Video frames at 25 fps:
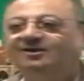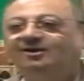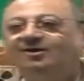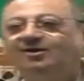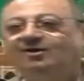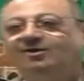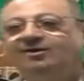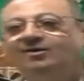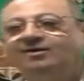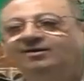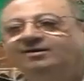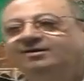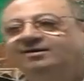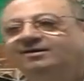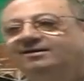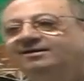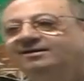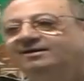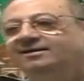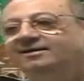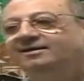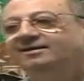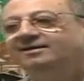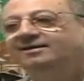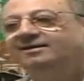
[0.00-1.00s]
Or
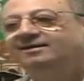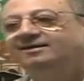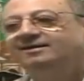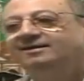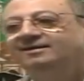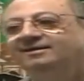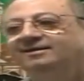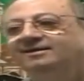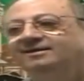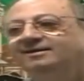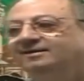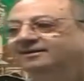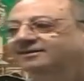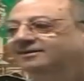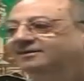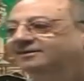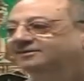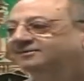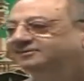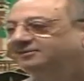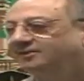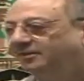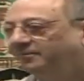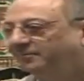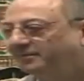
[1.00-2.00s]

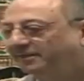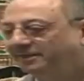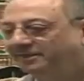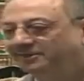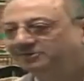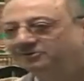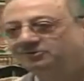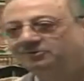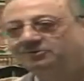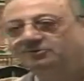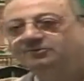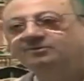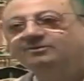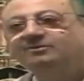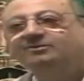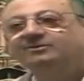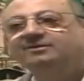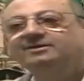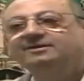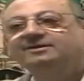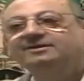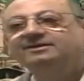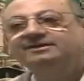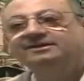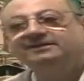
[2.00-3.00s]
tamiz
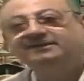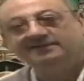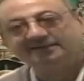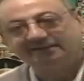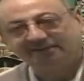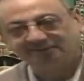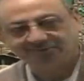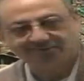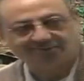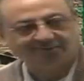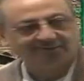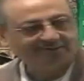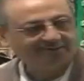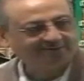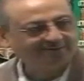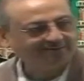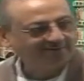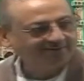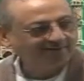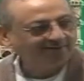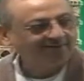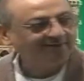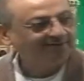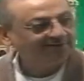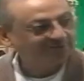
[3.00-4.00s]
nisbat.
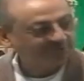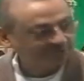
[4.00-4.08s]
Huh?